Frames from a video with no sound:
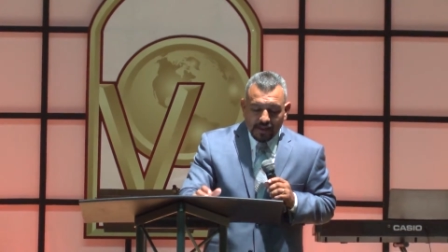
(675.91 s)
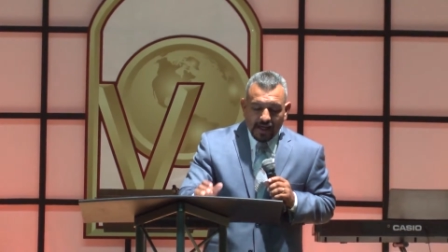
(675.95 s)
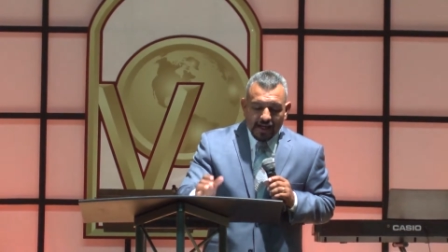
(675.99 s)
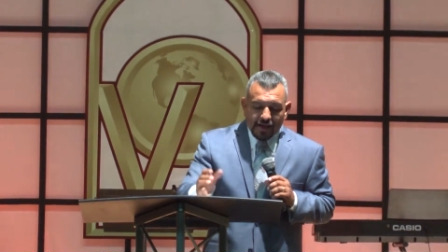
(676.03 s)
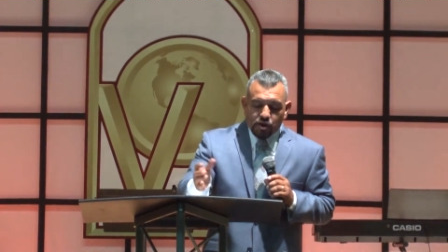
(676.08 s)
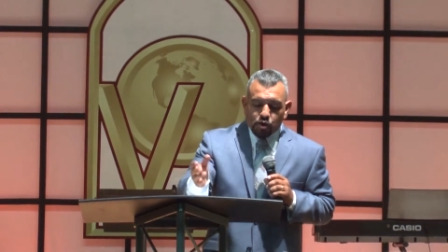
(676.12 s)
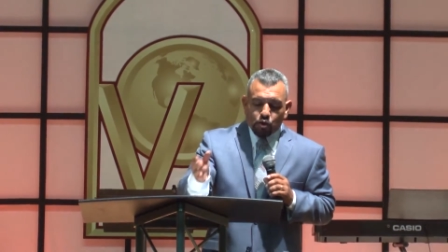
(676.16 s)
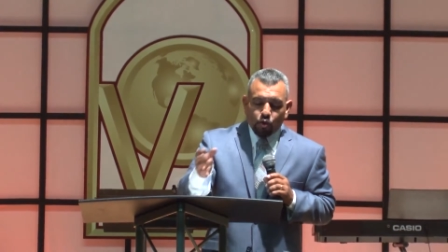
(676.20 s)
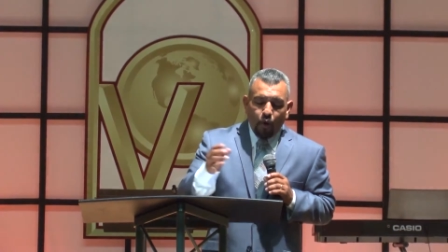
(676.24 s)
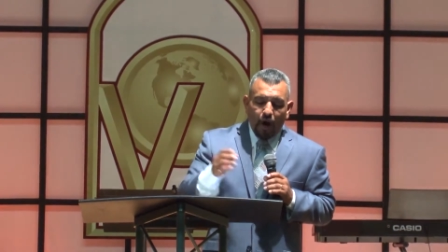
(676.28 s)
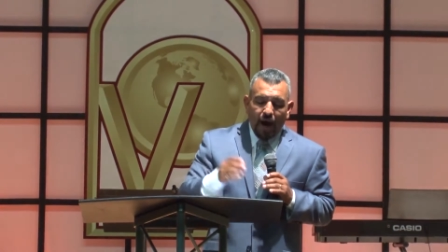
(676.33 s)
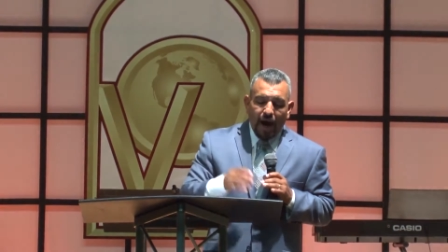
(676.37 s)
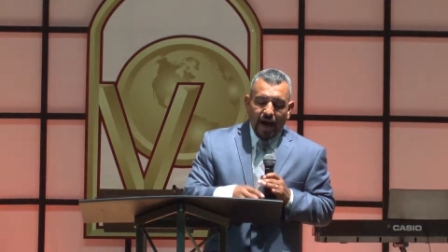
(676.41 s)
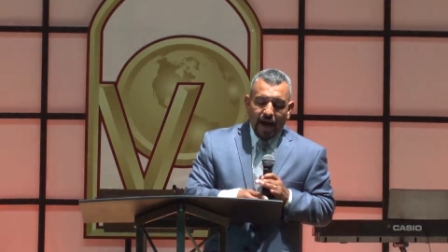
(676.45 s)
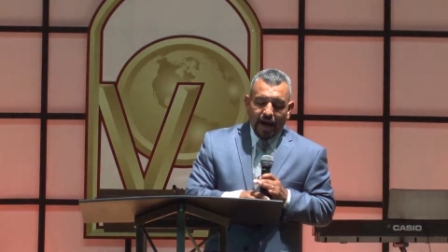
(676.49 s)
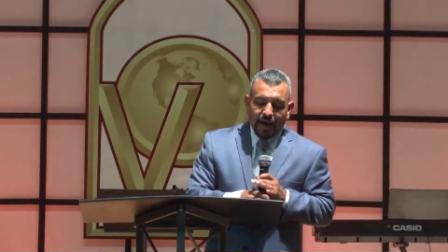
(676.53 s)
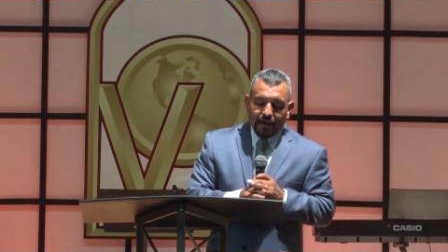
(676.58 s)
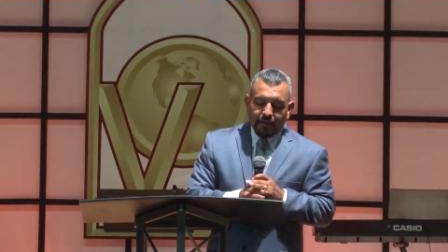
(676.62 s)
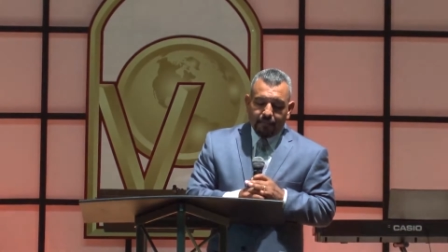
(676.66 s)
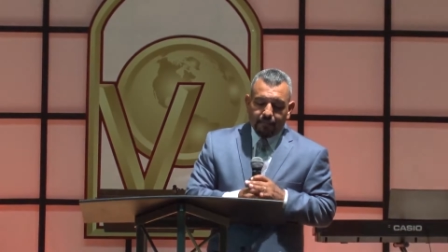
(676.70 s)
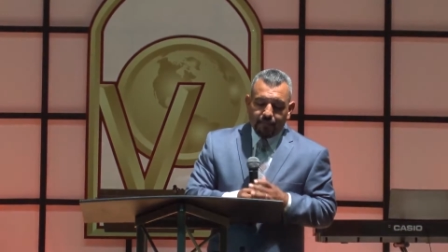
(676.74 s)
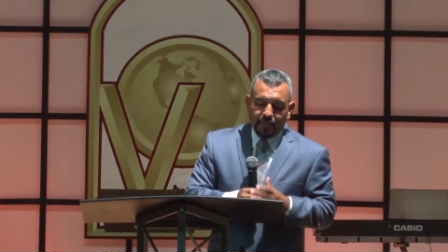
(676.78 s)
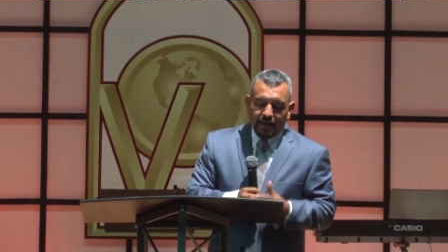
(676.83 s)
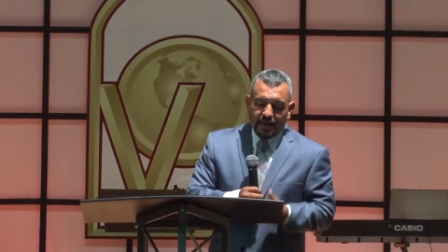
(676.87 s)
That's
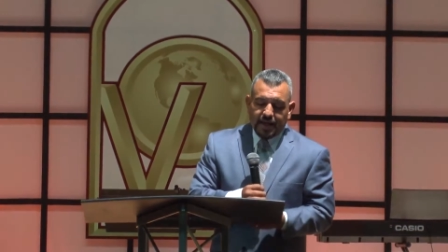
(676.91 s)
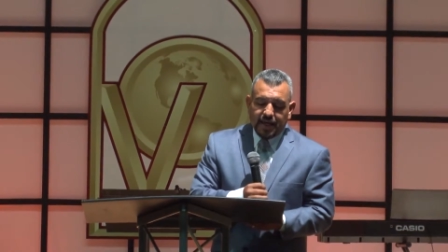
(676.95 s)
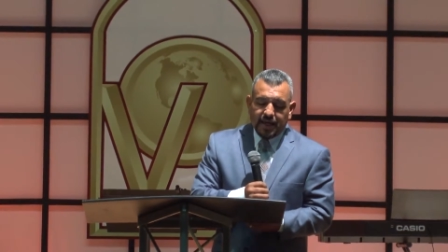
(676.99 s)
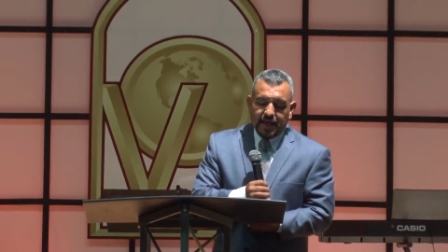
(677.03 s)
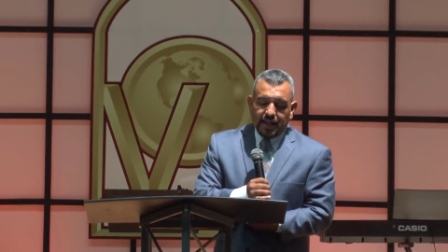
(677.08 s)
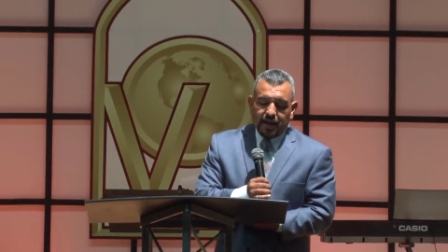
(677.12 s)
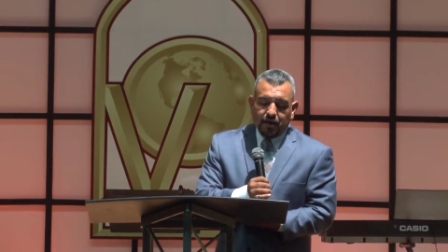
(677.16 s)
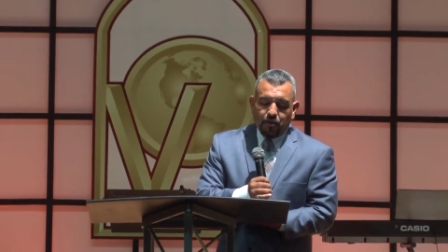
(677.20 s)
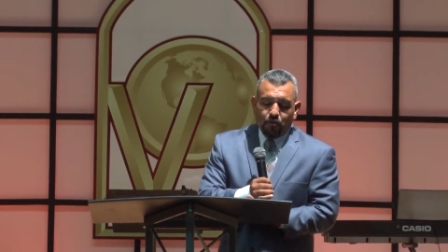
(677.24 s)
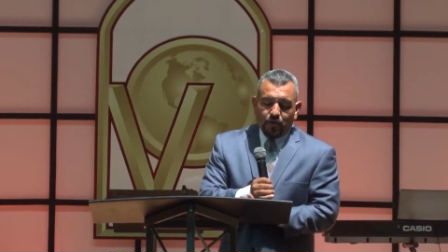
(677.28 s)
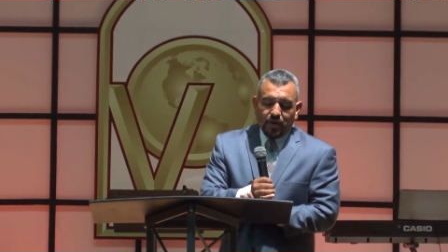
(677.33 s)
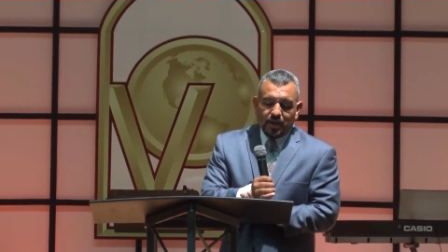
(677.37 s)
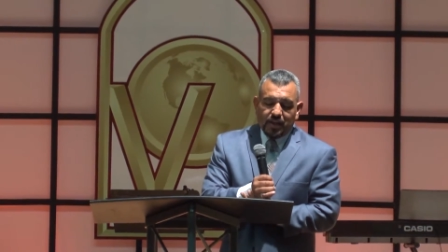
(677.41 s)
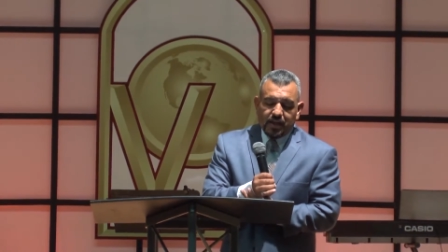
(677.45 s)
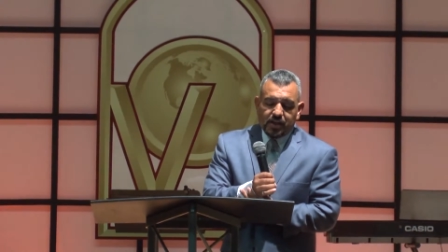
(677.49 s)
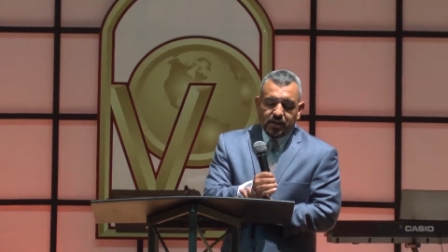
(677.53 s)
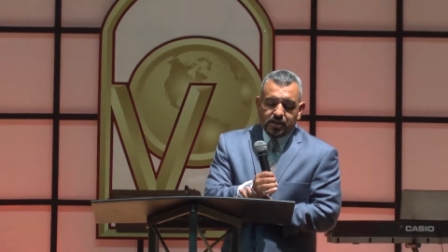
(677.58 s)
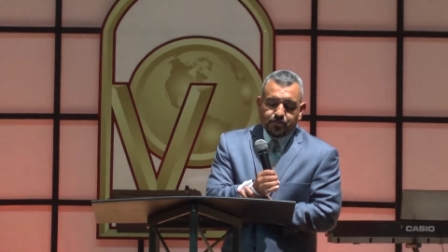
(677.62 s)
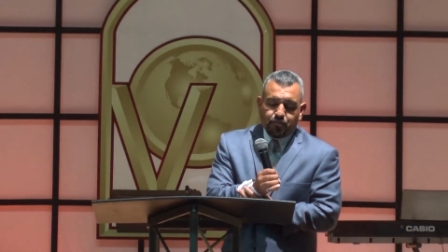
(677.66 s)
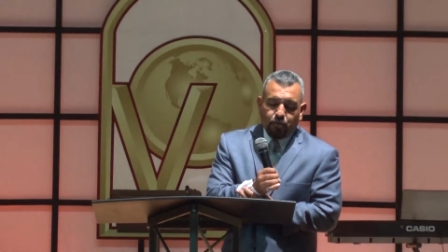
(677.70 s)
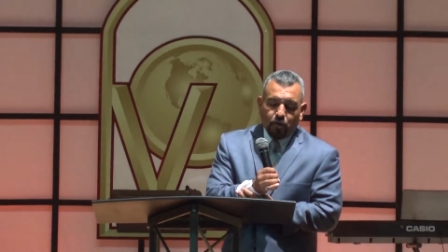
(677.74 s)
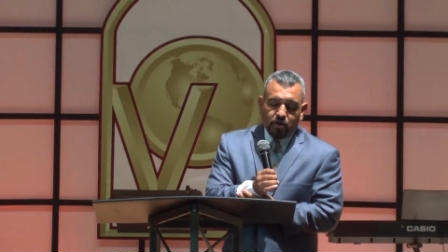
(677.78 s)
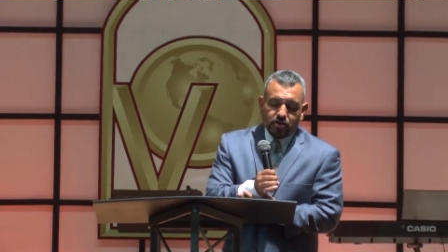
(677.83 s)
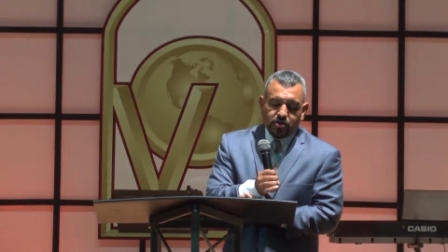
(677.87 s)
why, beginning with
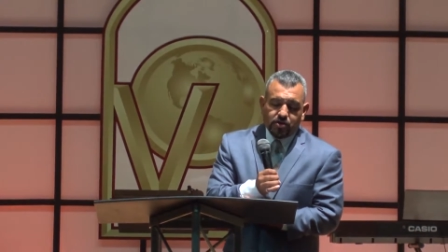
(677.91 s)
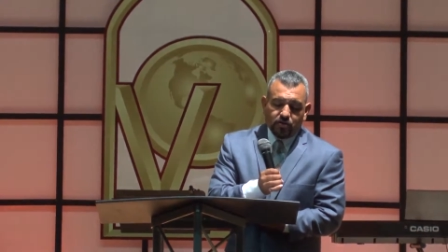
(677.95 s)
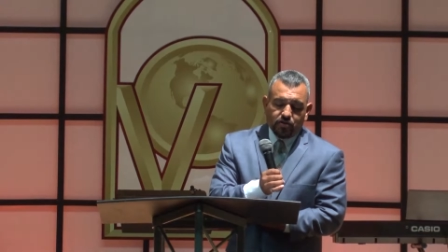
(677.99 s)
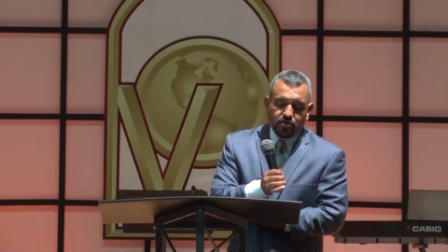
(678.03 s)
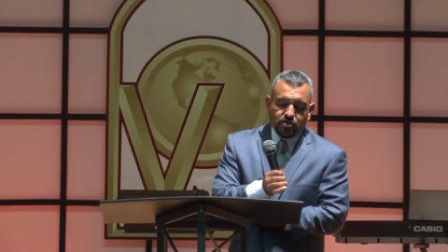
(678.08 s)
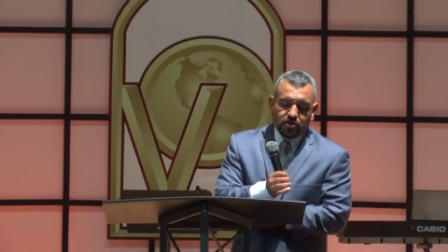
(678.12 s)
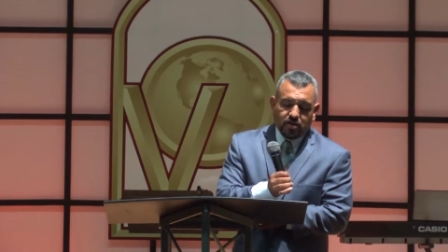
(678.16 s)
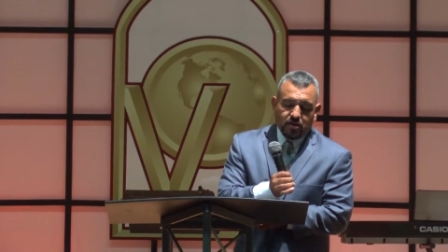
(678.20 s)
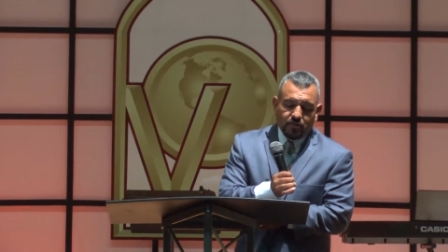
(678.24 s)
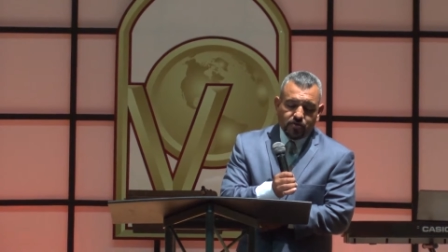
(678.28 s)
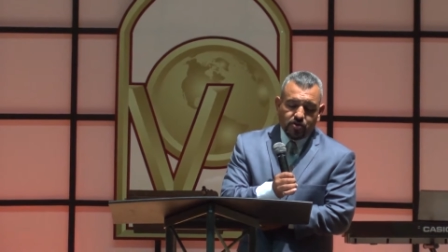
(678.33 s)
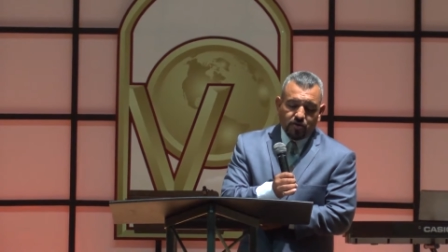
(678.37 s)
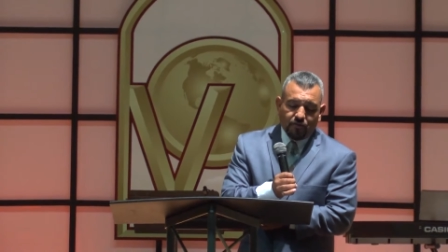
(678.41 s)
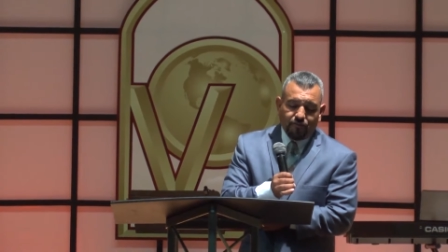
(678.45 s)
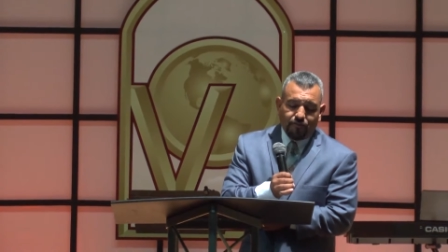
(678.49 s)
this portion of scripture